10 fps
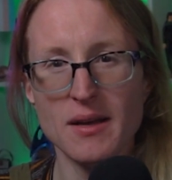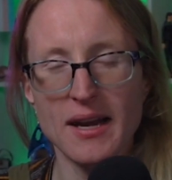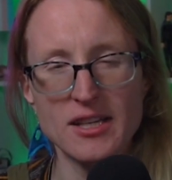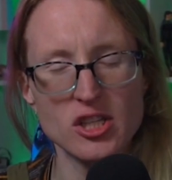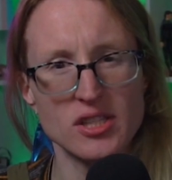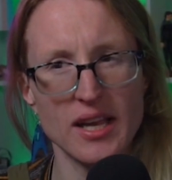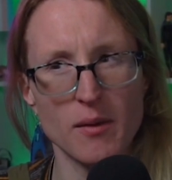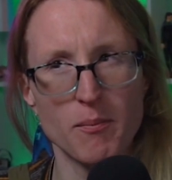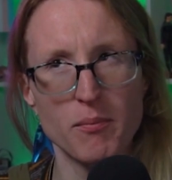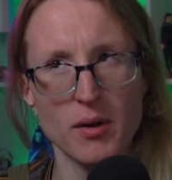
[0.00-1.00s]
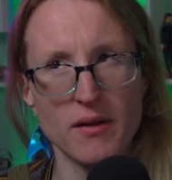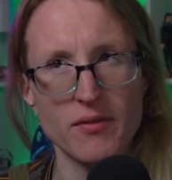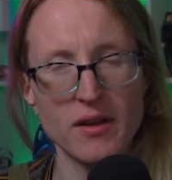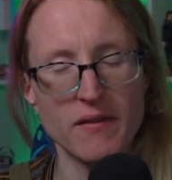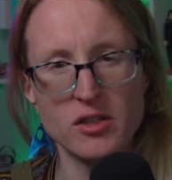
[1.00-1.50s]
And just like, but if
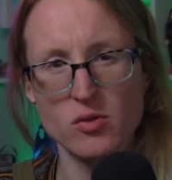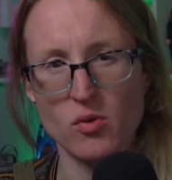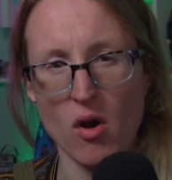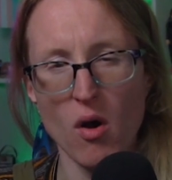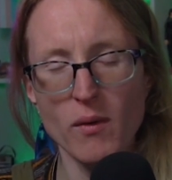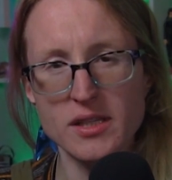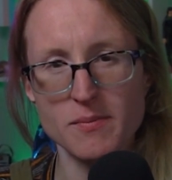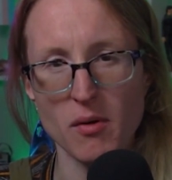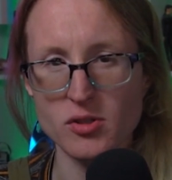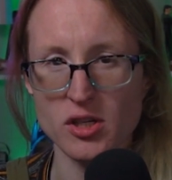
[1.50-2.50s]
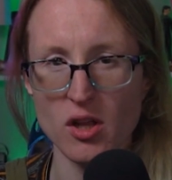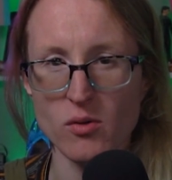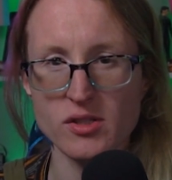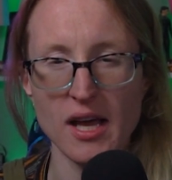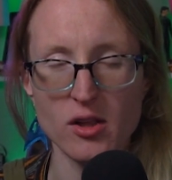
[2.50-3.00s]
the Avengers were always supposed to
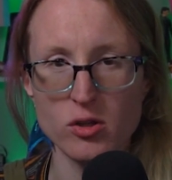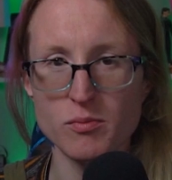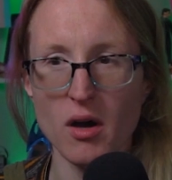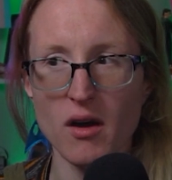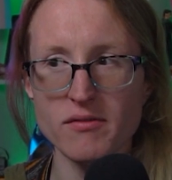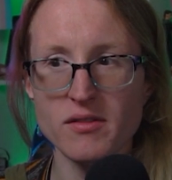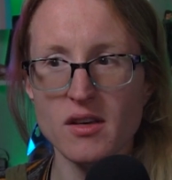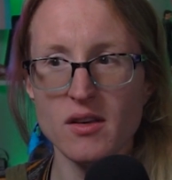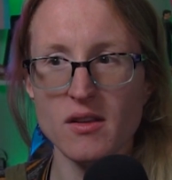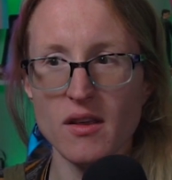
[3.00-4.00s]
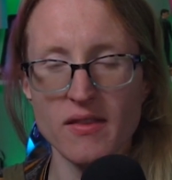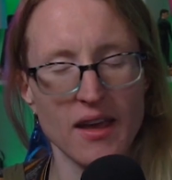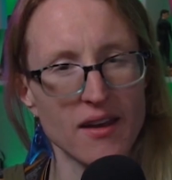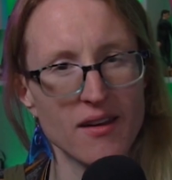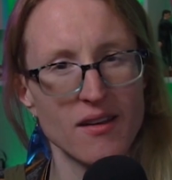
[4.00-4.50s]
close that loop off,
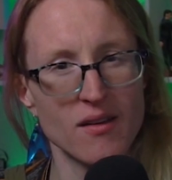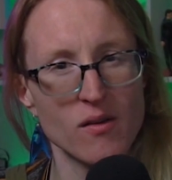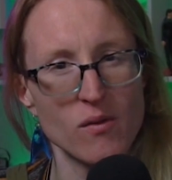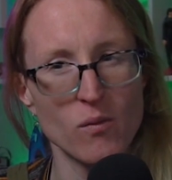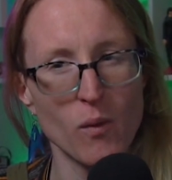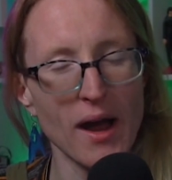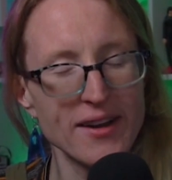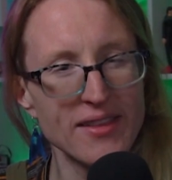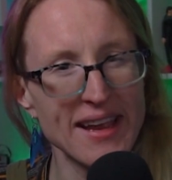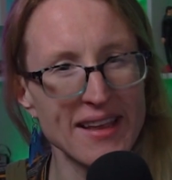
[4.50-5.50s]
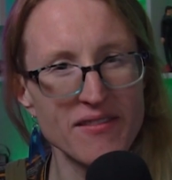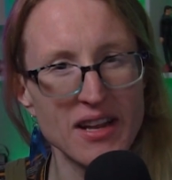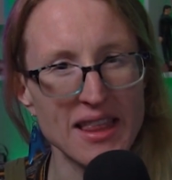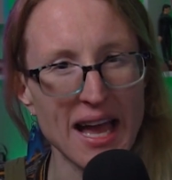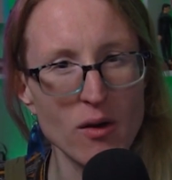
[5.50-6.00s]
then why did they even
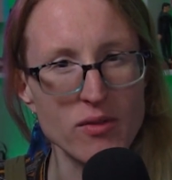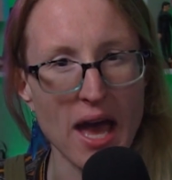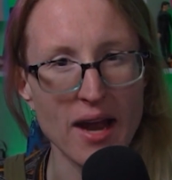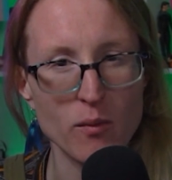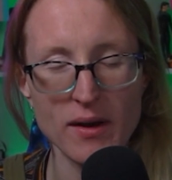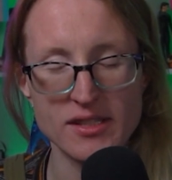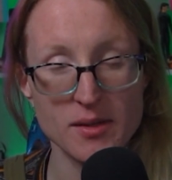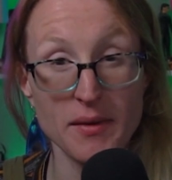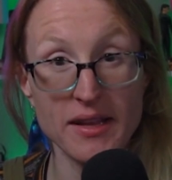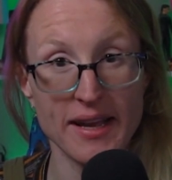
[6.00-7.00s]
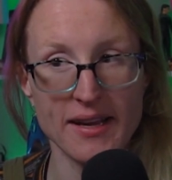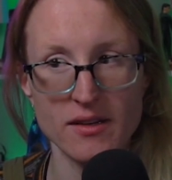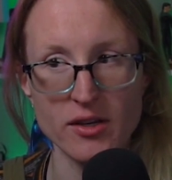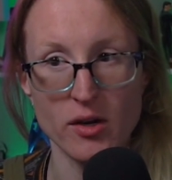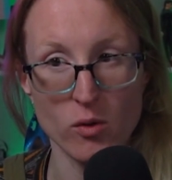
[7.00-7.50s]
allow that when something like,
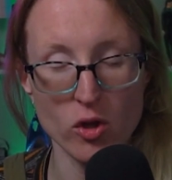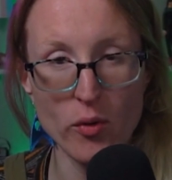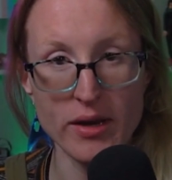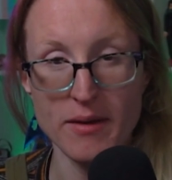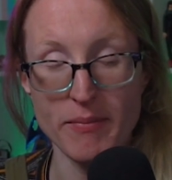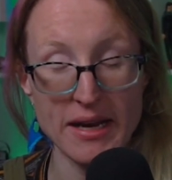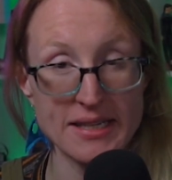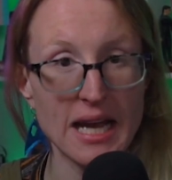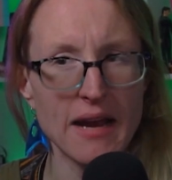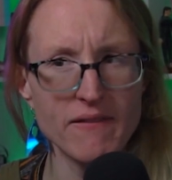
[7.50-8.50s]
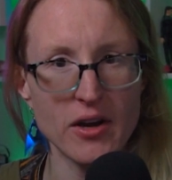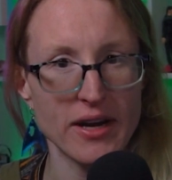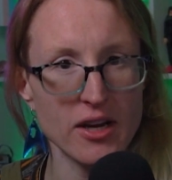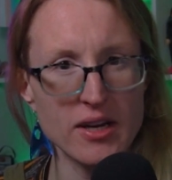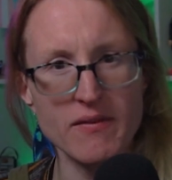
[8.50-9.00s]
you know, Loki being a time
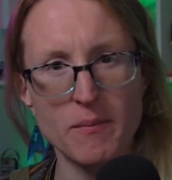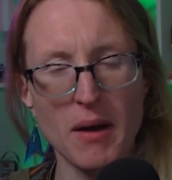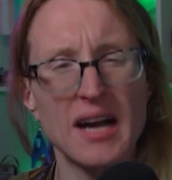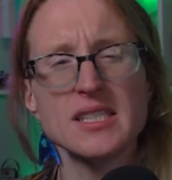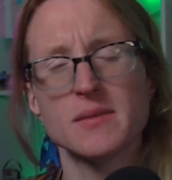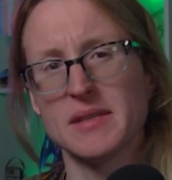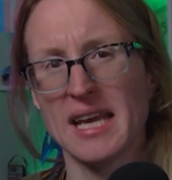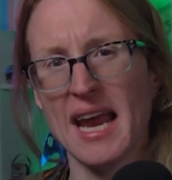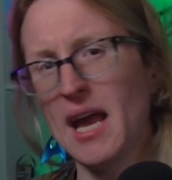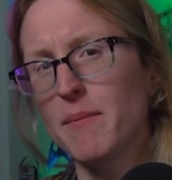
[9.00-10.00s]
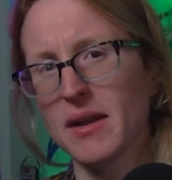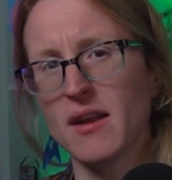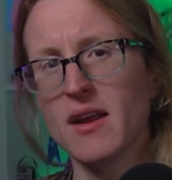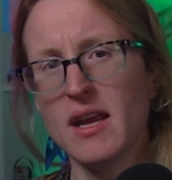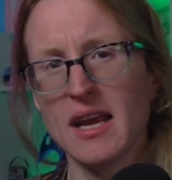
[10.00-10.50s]
variant could even possibly happen
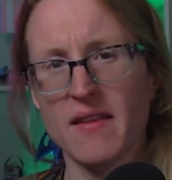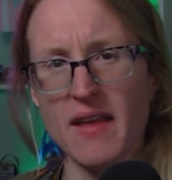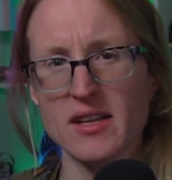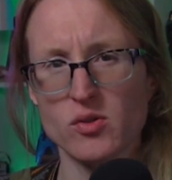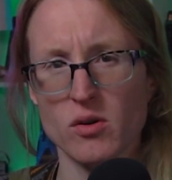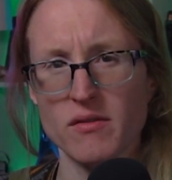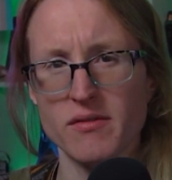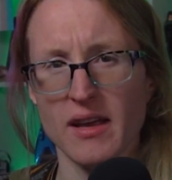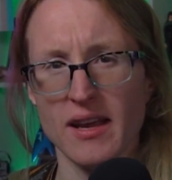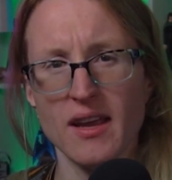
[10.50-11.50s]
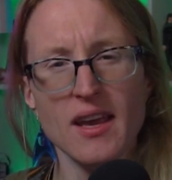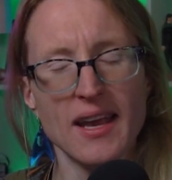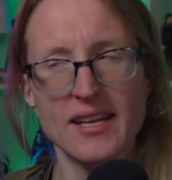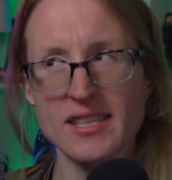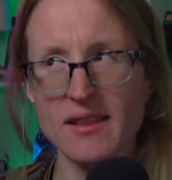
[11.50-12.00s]
in that sort of thing?
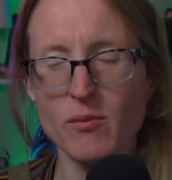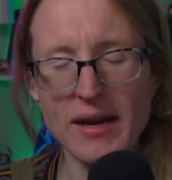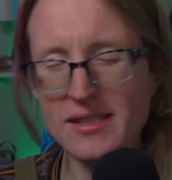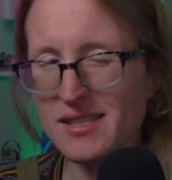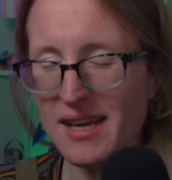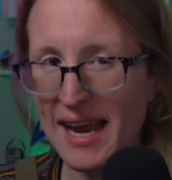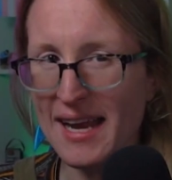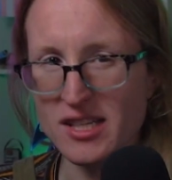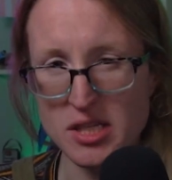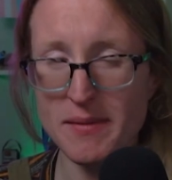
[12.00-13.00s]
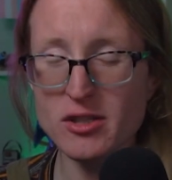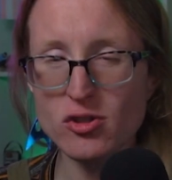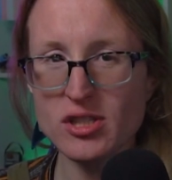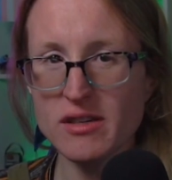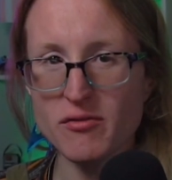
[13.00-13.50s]
It raises, again, some
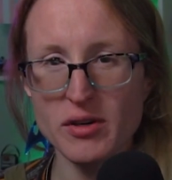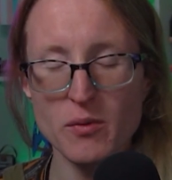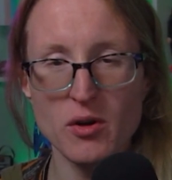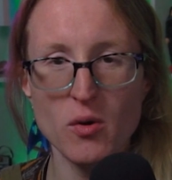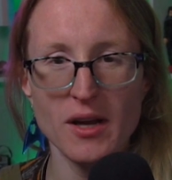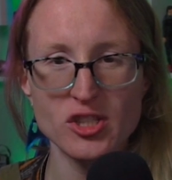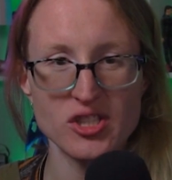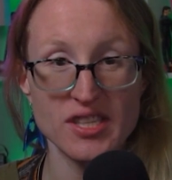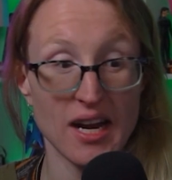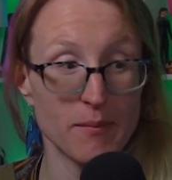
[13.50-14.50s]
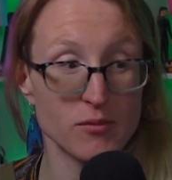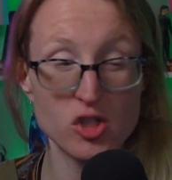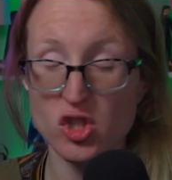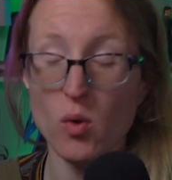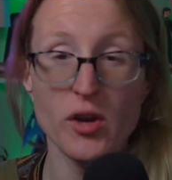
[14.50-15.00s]
interesting free will questions that I'm
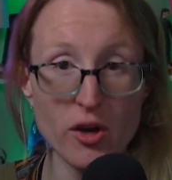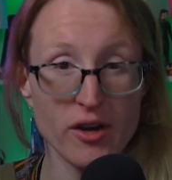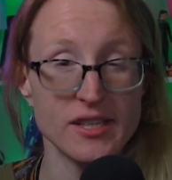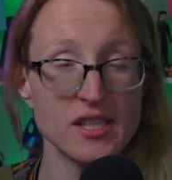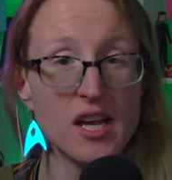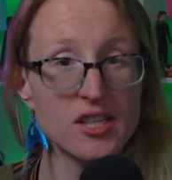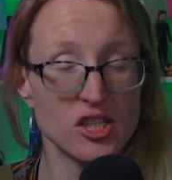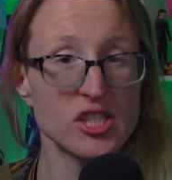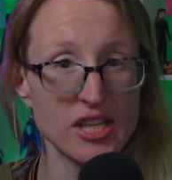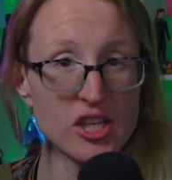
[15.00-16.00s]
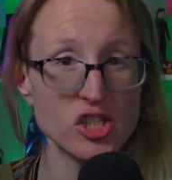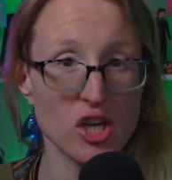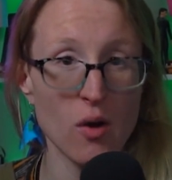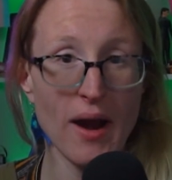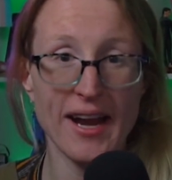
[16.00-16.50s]
so curious to see this
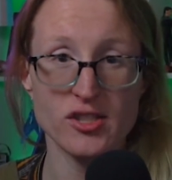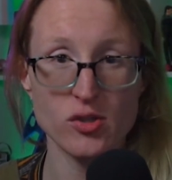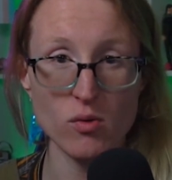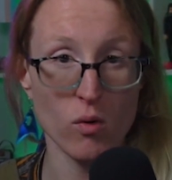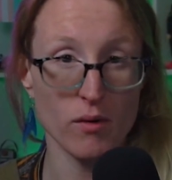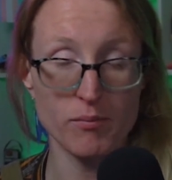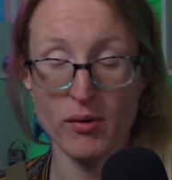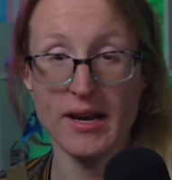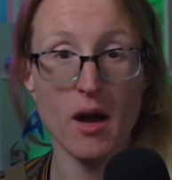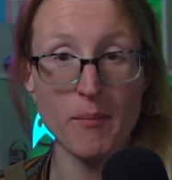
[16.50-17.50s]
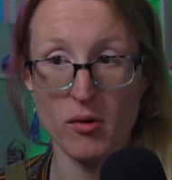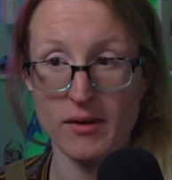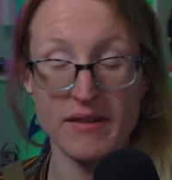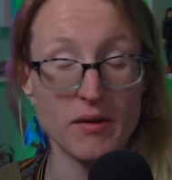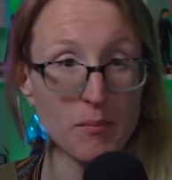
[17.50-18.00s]
show answer or bring up or
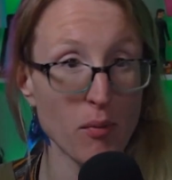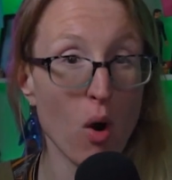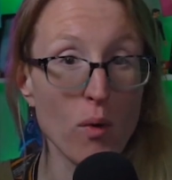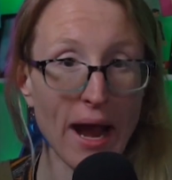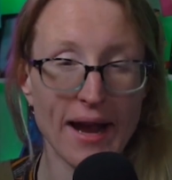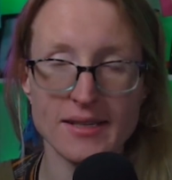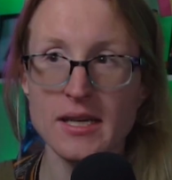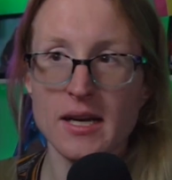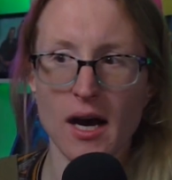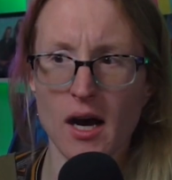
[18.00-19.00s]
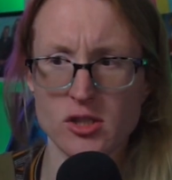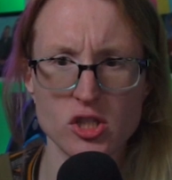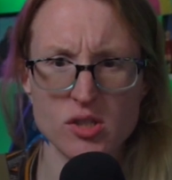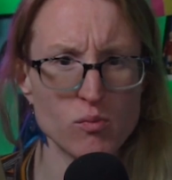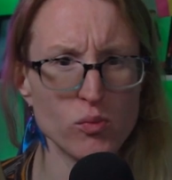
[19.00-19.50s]
even poke at.
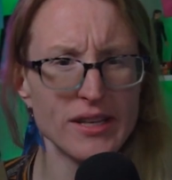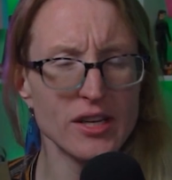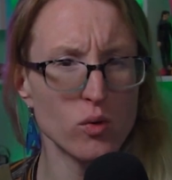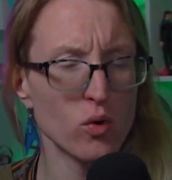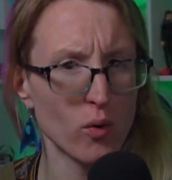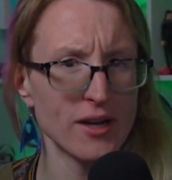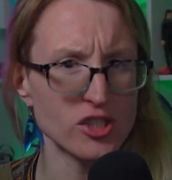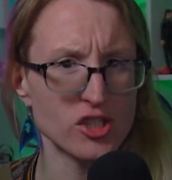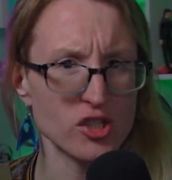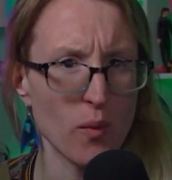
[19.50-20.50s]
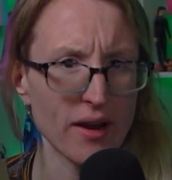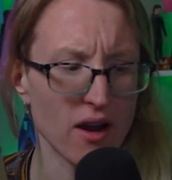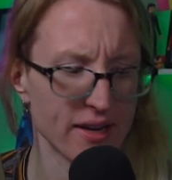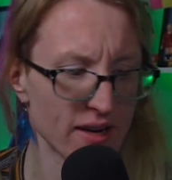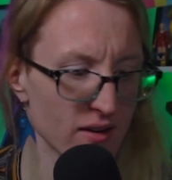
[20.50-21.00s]
Just some really cool questions going
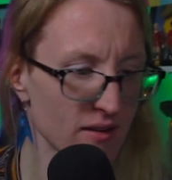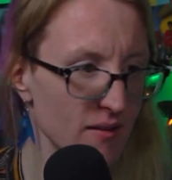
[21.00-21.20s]
on here.